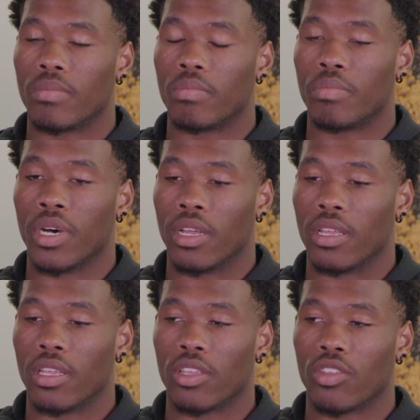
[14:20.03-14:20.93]
But
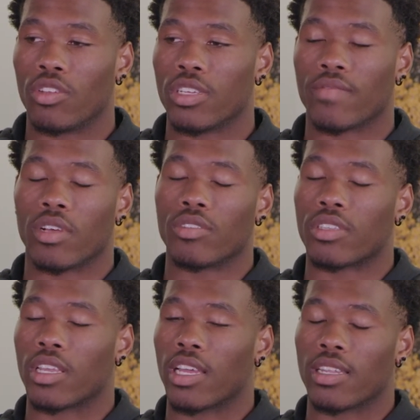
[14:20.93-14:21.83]
you just have to
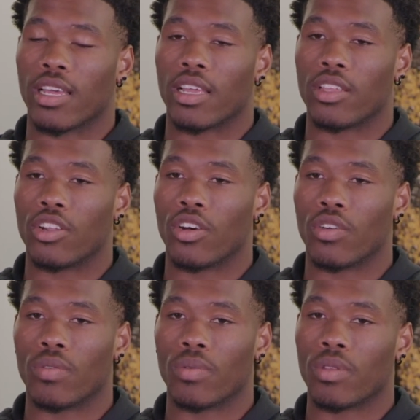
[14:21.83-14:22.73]
understand that, you
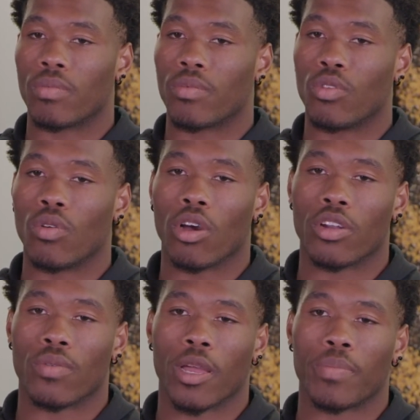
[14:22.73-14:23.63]
know, you are in
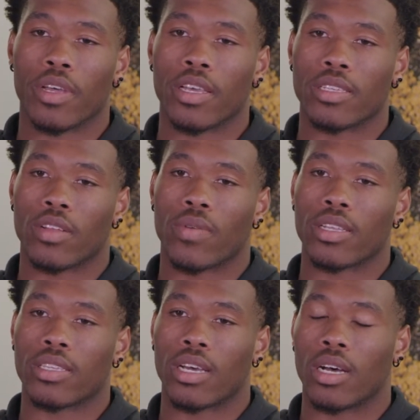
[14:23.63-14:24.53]
the right place at the
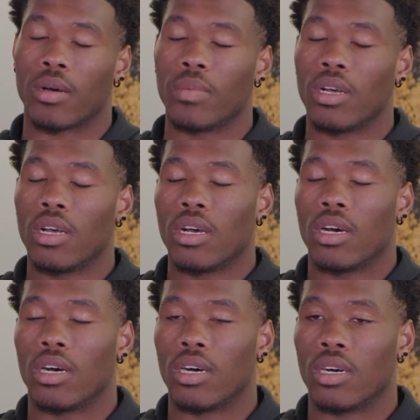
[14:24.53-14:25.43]
right time.
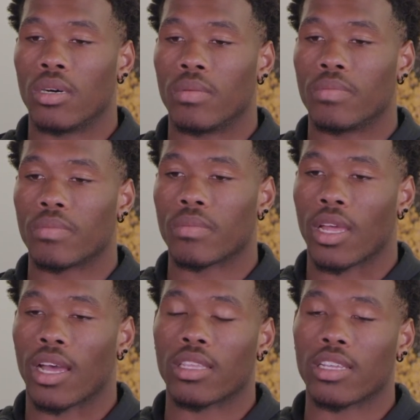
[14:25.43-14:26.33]

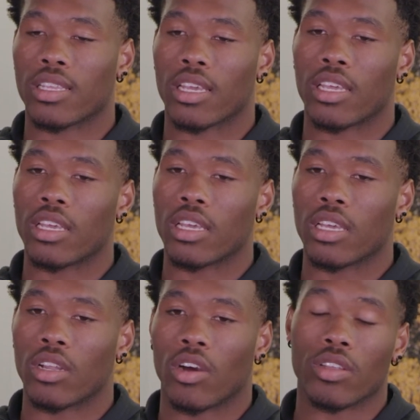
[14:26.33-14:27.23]
And I think that
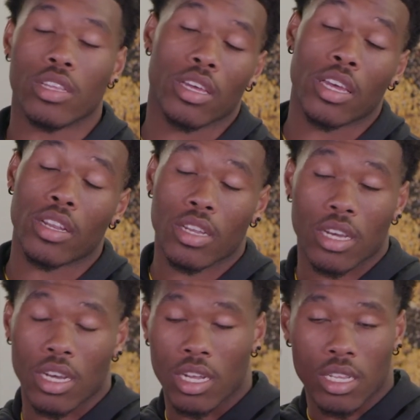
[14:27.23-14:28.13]
Keegan, Arlen,
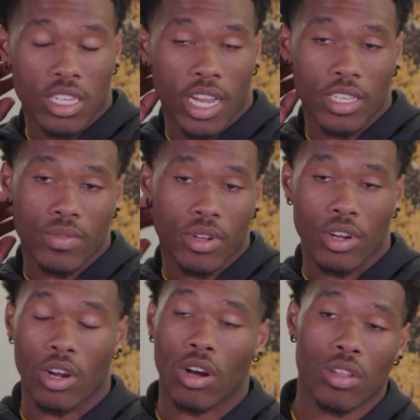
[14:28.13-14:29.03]
and Jackson
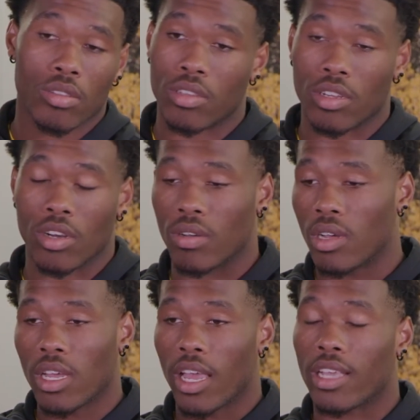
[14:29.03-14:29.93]
Ritter are all, you know,
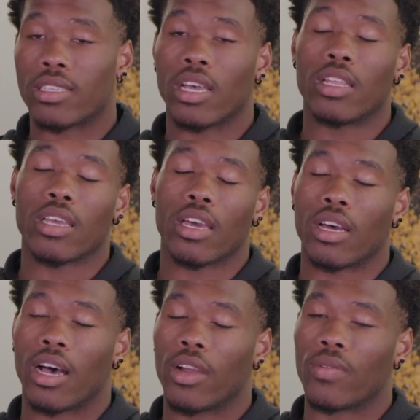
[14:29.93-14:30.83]
excelling at a
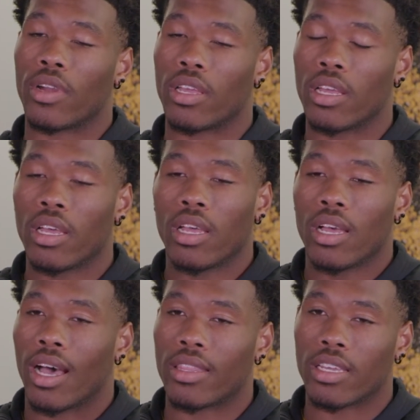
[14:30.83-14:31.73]
high rate.
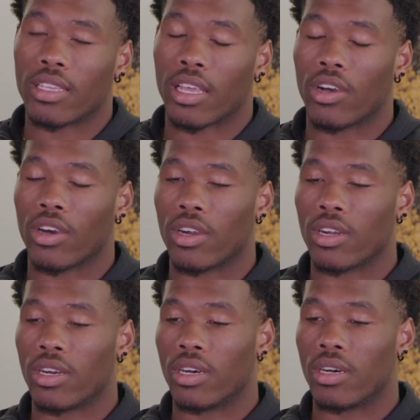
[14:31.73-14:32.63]
I think they
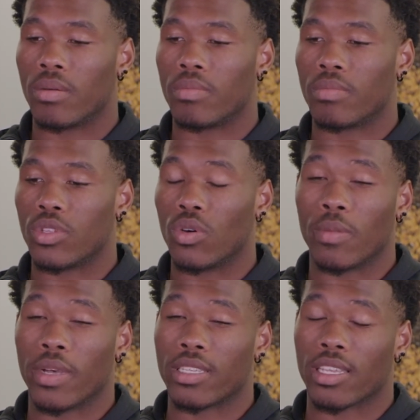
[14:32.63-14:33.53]
are doing
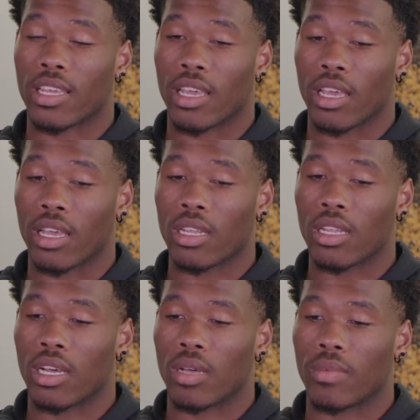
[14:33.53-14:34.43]
the best that they can.
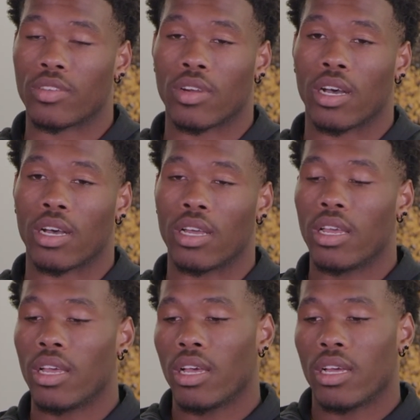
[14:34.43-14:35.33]
They try
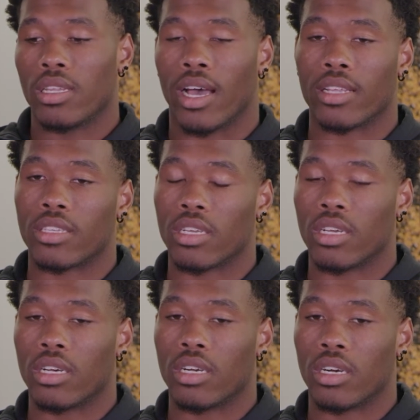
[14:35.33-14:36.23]
not
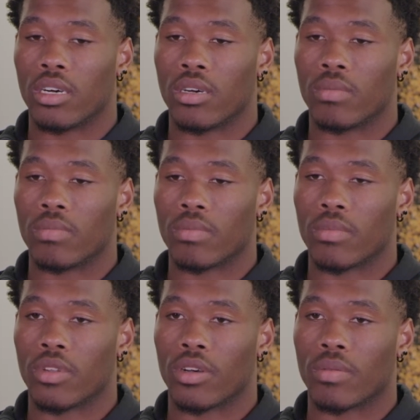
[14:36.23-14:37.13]
to,
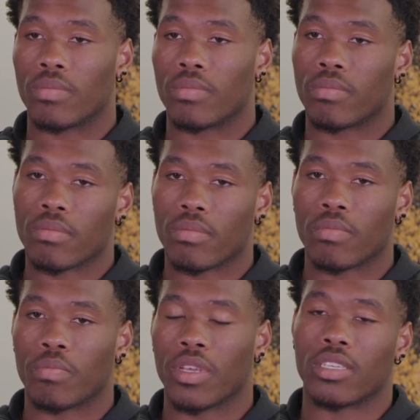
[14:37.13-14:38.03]
you know,
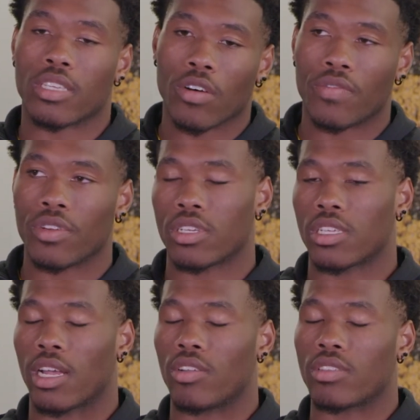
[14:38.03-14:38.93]
be selfish,
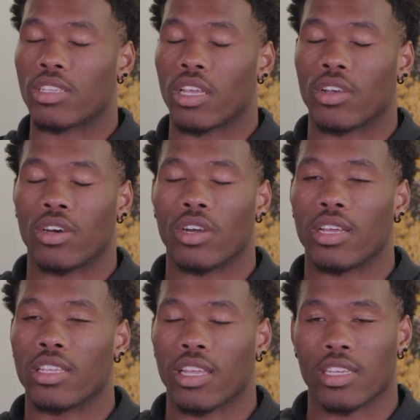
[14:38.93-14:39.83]
because I don't think they are.
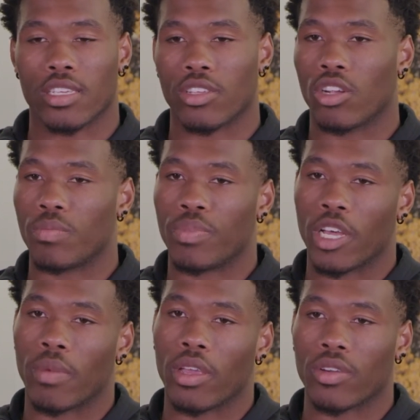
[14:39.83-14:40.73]
I think they just, you know,
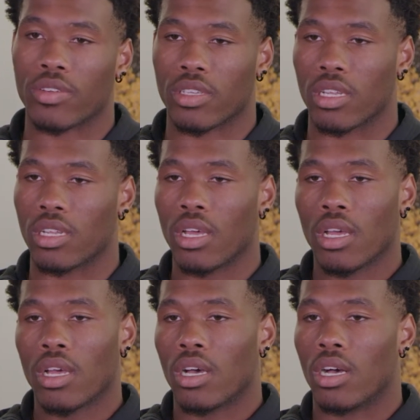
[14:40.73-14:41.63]
playmakers, and,
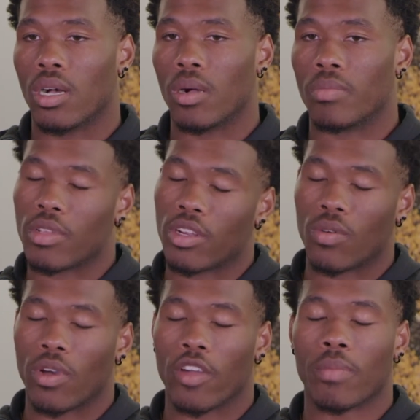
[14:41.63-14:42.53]
you
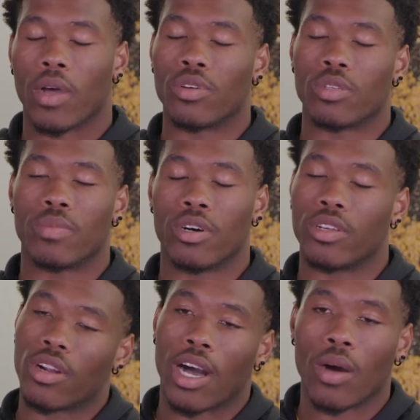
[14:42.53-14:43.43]
know, everybody wants the ball.
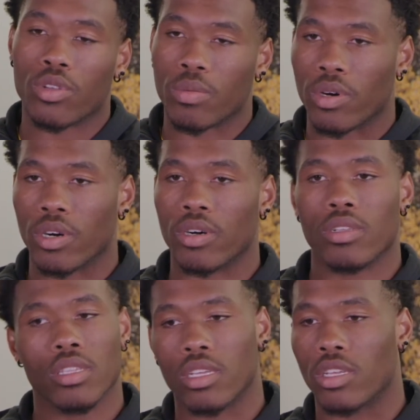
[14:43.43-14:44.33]
You know, I want the
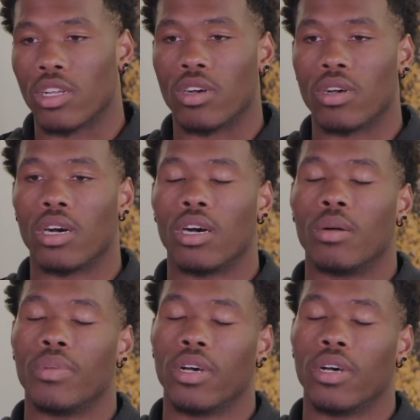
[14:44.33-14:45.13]
ball, you know.